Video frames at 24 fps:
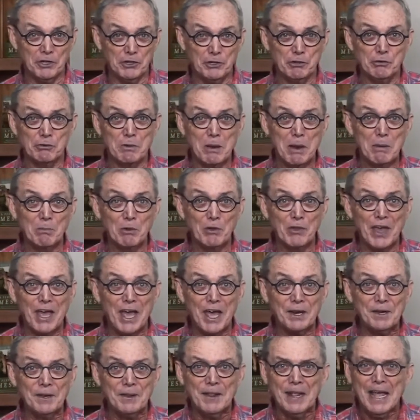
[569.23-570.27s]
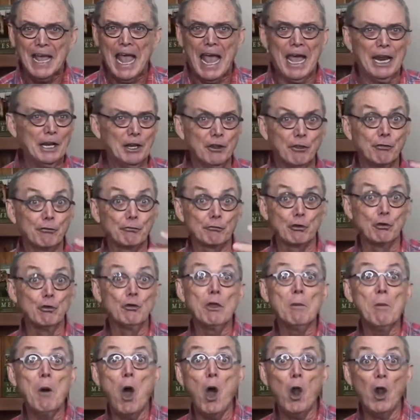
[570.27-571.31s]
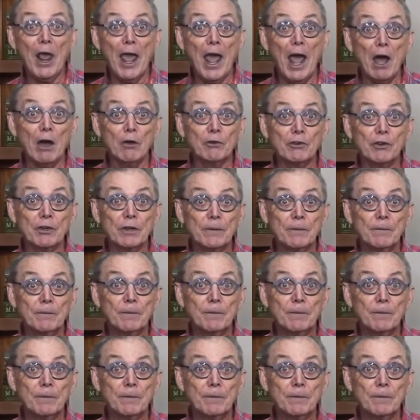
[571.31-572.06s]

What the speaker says: Do you remember that? And he threw them all out.